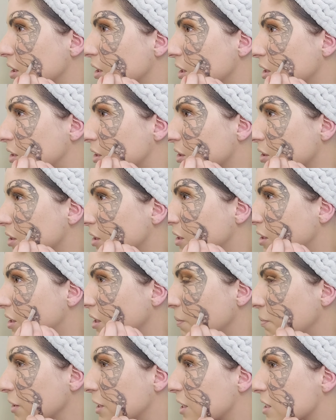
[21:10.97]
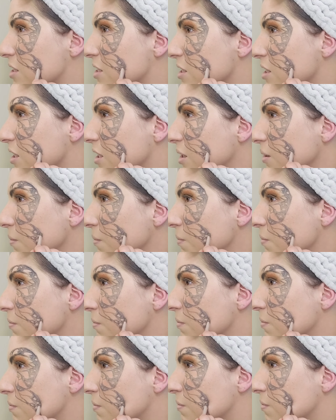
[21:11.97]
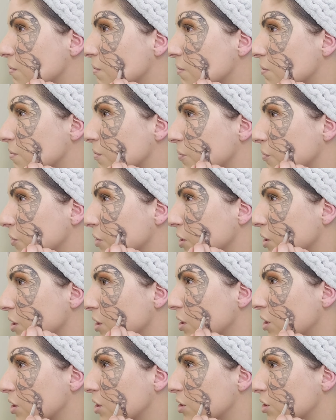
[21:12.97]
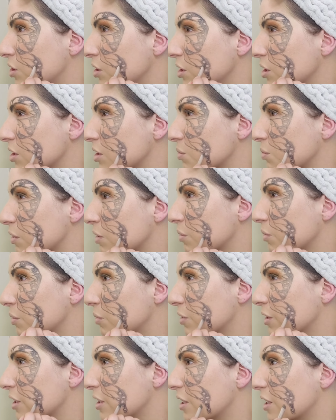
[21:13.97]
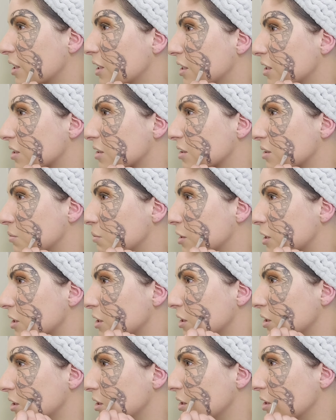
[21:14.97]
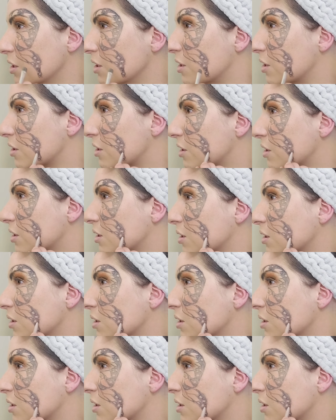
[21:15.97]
It's going to deepen this up just where we want it, and it's going to make it look